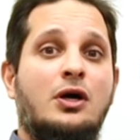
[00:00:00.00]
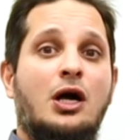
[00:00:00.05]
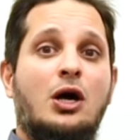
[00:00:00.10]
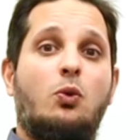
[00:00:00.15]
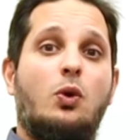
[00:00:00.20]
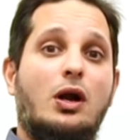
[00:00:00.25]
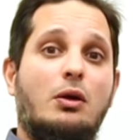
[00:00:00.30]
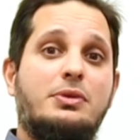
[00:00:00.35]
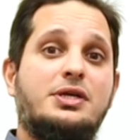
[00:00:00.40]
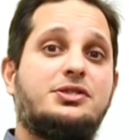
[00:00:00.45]

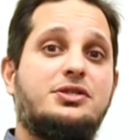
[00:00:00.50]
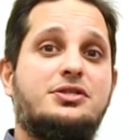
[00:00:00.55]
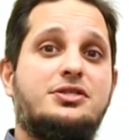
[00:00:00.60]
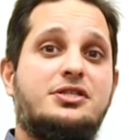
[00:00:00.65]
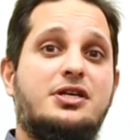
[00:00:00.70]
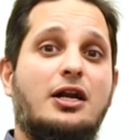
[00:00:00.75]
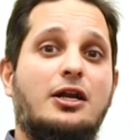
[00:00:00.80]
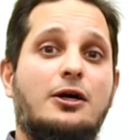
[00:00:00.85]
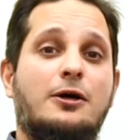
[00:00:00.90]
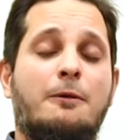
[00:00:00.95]
Well, Mr.
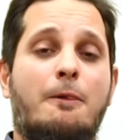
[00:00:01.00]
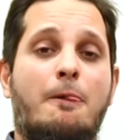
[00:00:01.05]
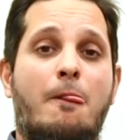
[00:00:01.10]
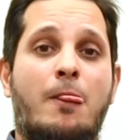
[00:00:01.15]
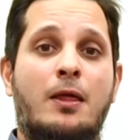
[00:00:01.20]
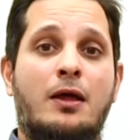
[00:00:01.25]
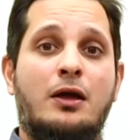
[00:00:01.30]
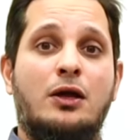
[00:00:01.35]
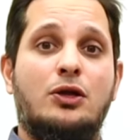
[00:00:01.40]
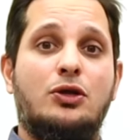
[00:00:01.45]
Seller,
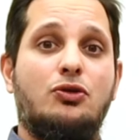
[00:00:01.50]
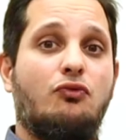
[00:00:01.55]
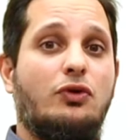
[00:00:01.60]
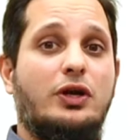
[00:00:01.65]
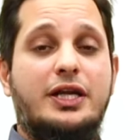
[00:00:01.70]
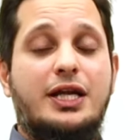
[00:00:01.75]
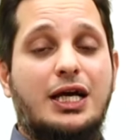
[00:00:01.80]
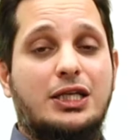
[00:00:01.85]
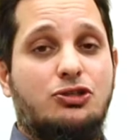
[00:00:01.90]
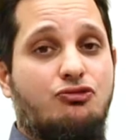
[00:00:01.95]
you
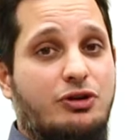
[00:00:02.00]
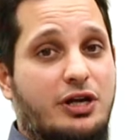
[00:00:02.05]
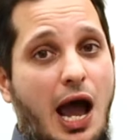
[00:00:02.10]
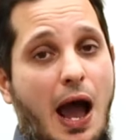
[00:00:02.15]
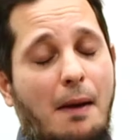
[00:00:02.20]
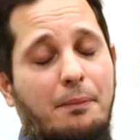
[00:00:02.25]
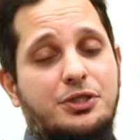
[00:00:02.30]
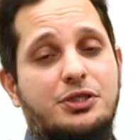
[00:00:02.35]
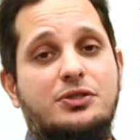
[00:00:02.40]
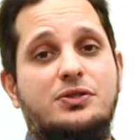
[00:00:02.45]
really got three
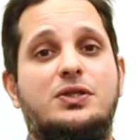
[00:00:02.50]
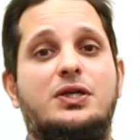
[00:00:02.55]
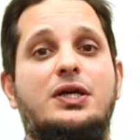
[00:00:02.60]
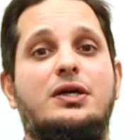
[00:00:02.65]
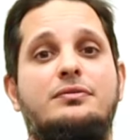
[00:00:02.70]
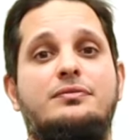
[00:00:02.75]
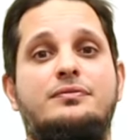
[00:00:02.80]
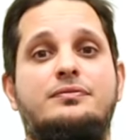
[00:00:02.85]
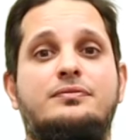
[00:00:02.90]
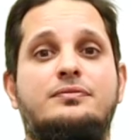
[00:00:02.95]
options here.
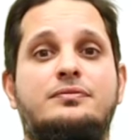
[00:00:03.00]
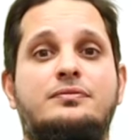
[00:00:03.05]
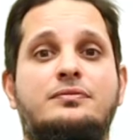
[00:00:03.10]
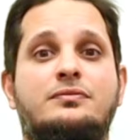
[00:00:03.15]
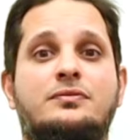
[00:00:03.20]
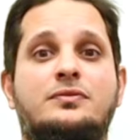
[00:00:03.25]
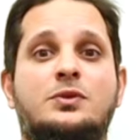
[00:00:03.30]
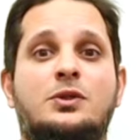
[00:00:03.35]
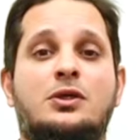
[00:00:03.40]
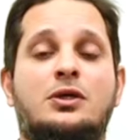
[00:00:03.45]

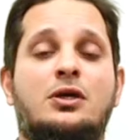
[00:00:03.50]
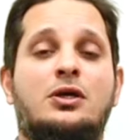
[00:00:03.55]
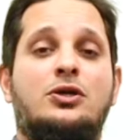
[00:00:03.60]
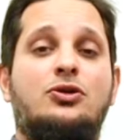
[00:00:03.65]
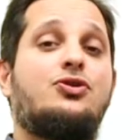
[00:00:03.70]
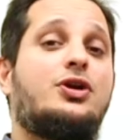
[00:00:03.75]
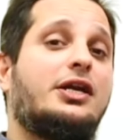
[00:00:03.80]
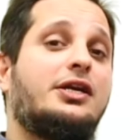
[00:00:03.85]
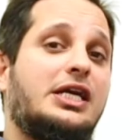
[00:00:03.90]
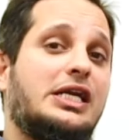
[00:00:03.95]

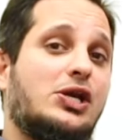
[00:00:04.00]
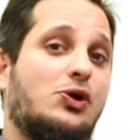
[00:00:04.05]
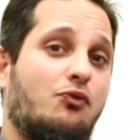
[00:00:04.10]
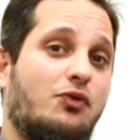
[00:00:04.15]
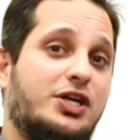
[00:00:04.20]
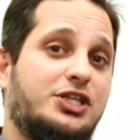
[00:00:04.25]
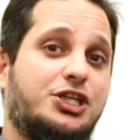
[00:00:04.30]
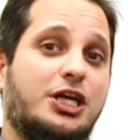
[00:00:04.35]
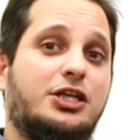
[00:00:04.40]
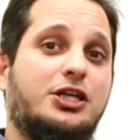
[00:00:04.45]
You can either
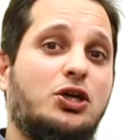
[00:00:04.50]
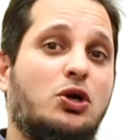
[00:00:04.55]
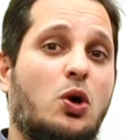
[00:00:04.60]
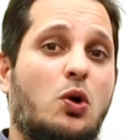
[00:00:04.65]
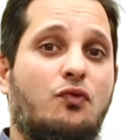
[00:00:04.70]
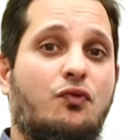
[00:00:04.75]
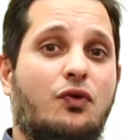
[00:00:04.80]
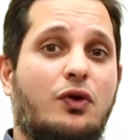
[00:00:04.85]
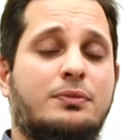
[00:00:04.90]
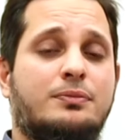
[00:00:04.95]
reject the
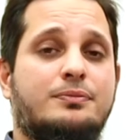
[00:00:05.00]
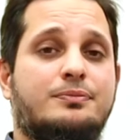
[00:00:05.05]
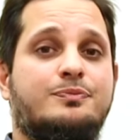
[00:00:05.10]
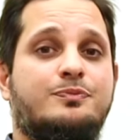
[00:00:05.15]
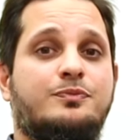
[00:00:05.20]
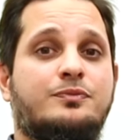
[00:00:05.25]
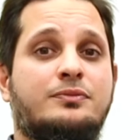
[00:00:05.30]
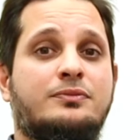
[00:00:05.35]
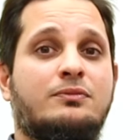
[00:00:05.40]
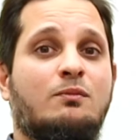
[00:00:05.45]
offer,
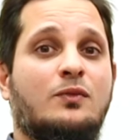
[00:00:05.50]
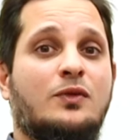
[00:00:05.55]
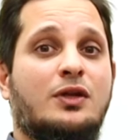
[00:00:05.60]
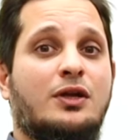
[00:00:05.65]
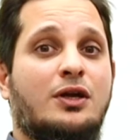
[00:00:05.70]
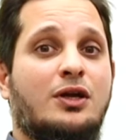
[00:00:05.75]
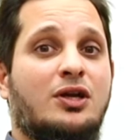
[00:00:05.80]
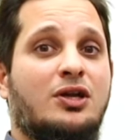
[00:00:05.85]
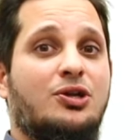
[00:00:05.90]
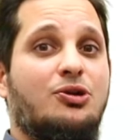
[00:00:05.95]

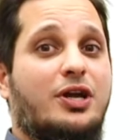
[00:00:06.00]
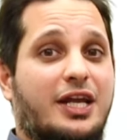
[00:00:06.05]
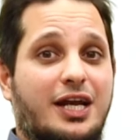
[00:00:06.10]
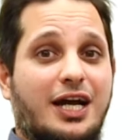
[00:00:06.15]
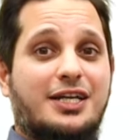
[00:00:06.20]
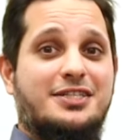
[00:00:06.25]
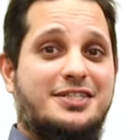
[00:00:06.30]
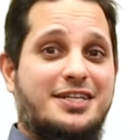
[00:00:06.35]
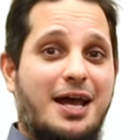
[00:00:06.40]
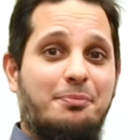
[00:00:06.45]
you can
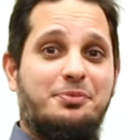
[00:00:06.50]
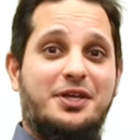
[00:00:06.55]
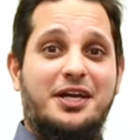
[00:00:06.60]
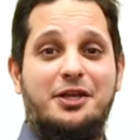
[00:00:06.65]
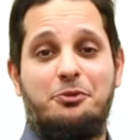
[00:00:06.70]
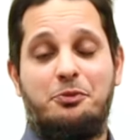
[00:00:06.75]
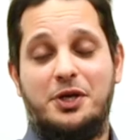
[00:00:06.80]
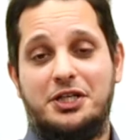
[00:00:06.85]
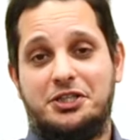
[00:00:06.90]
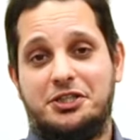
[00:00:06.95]
accept
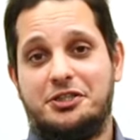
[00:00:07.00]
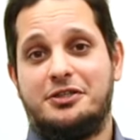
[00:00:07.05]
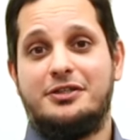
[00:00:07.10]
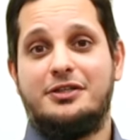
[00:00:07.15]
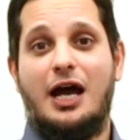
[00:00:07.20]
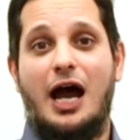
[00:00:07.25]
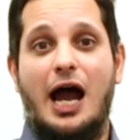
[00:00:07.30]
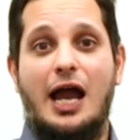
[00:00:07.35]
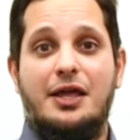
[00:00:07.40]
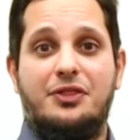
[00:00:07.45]
it, which
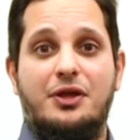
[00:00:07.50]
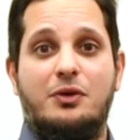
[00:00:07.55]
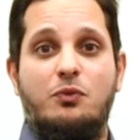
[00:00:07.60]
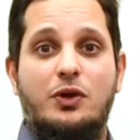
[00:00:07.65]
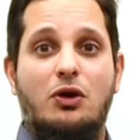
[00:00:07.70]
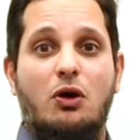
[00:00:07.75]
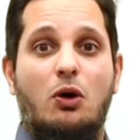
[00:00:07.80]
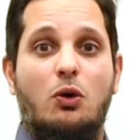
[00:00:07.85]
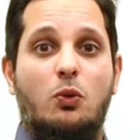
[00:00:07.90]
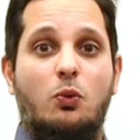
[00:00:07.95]
I think
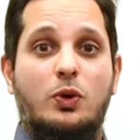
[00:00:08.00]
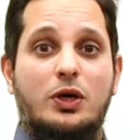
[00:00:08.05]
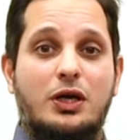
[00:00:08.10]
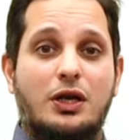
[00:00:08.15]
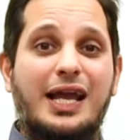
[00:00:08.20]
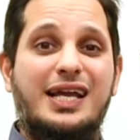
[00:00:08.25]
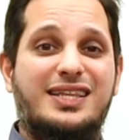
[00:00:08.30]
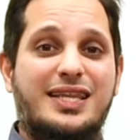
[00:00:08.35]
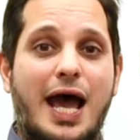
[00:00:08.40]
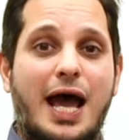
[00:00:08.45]
we all would
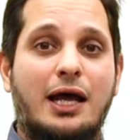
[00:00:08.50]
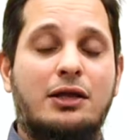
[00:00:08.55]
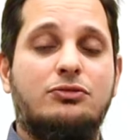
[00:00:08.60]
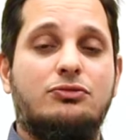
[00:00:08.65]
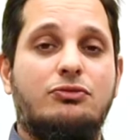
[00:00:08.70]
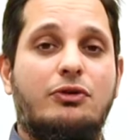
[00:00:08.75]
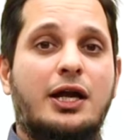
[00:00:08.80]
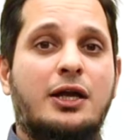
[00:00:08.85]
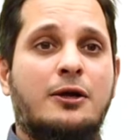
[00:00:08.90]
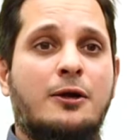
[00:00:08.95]
like that,
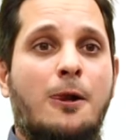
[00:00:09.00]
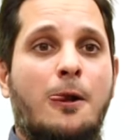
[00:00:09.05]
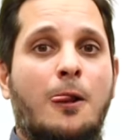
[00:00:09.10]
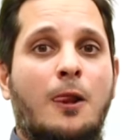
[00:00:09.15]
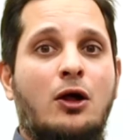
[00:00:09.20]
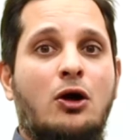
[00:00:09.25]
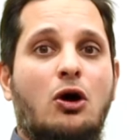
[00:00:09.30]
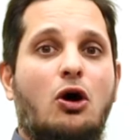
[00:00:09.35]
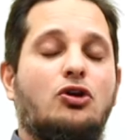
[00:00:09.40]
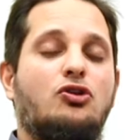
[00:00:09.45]
right?
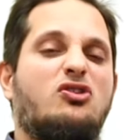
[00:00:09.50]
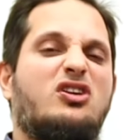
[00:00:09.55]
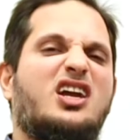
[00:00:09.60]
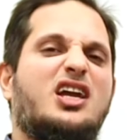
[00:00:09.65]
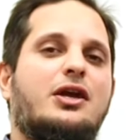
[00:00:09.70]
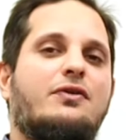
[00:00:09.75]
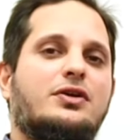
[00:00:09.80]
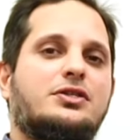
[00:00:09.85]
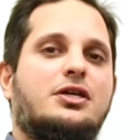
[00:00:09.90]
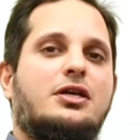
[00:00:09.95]
Or you can
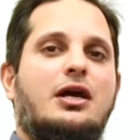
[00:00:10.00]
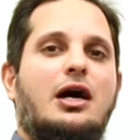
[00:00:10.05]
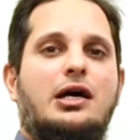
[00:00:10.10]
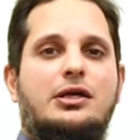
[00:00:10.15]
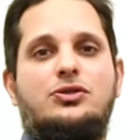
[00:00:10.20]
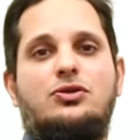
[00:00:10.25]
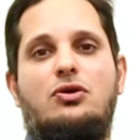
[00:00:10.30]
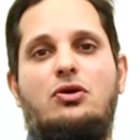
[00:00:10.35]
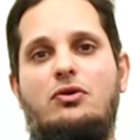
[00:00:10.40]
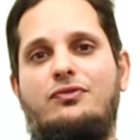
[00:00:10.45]
give us a
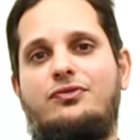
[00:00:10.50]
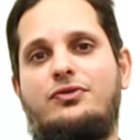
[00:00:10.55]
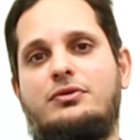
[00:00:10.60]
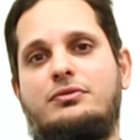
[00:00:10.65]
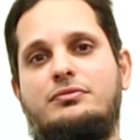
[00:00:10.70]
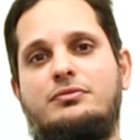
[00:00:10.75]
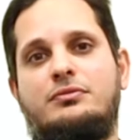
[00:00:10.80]
counter offer.